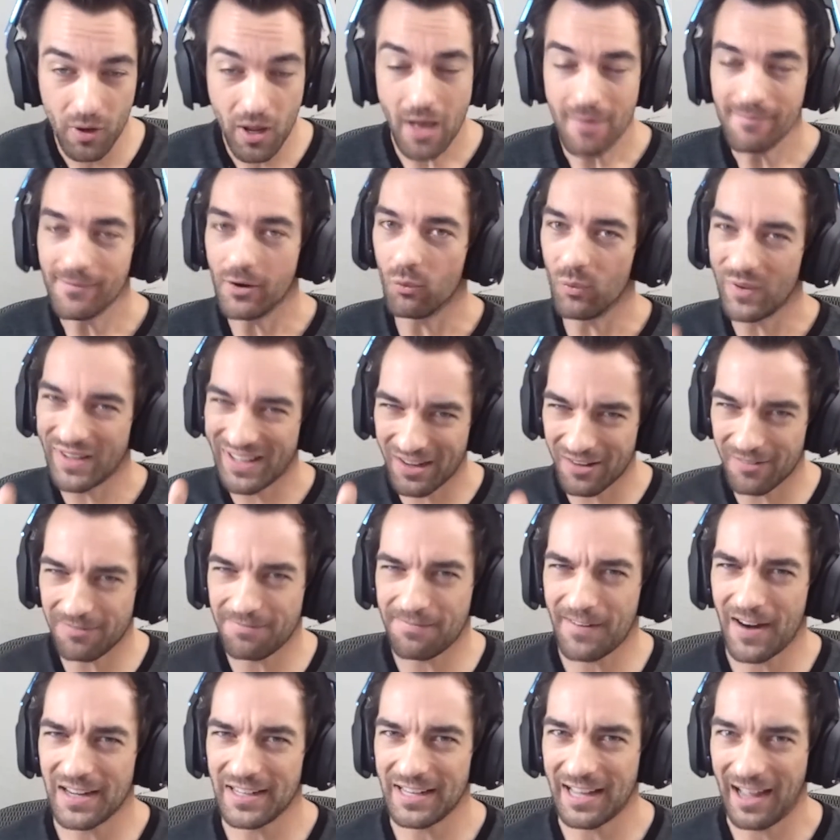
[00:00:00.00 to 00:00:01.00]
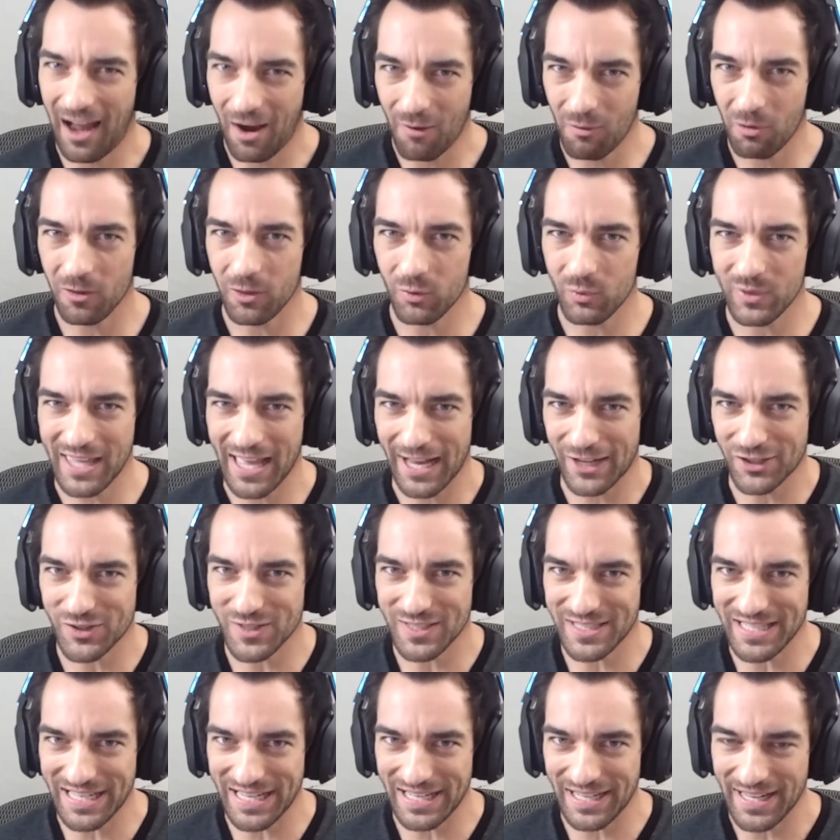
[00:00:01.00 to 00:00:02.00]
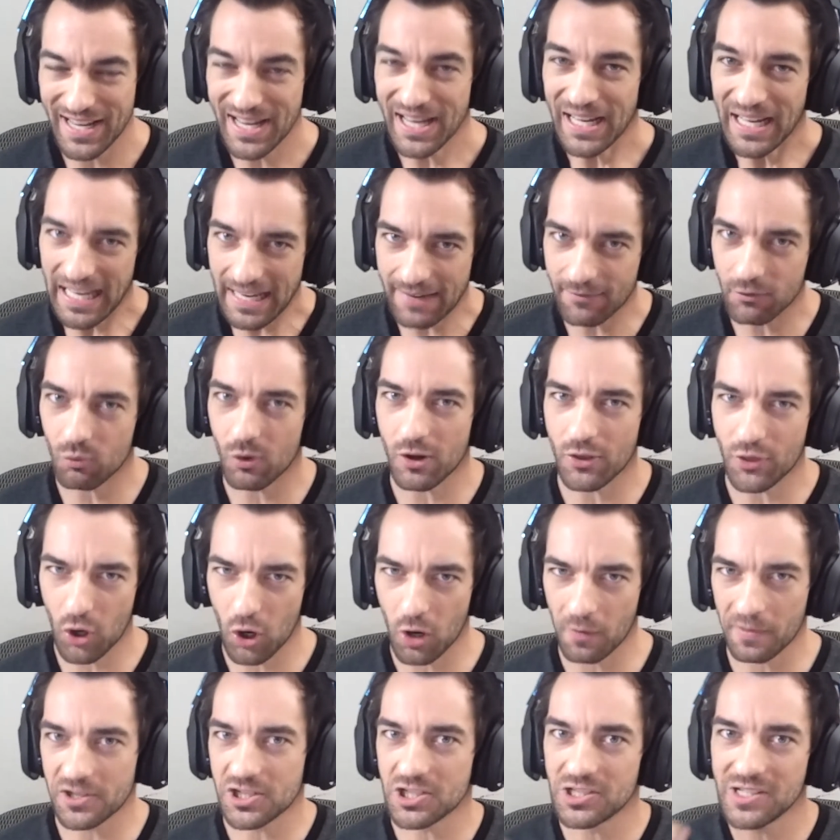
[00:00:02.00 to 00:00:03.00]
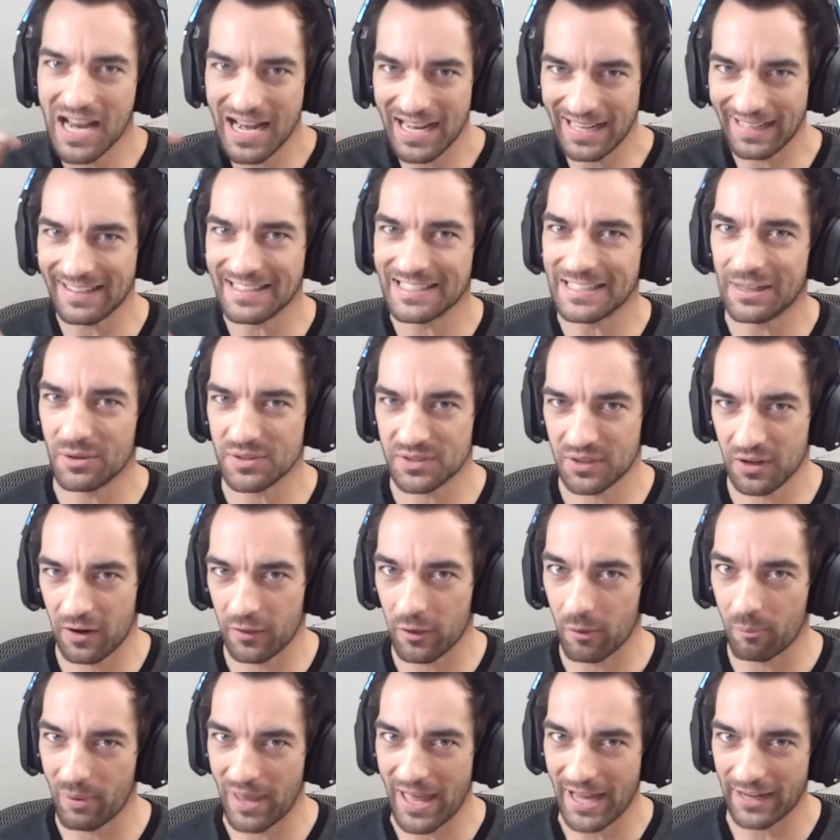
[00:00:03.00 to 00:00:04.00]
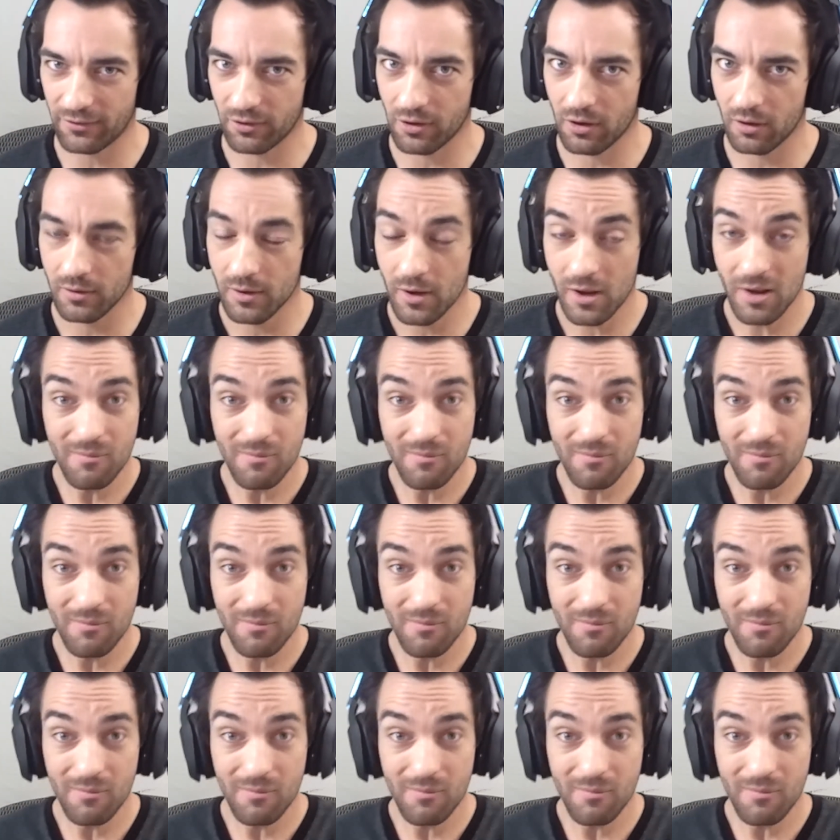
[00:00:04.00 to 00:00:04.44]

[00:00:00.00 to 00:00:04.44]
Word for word: But we're going to find out how well we actually did, even with all the shenanigans that was going on in the background.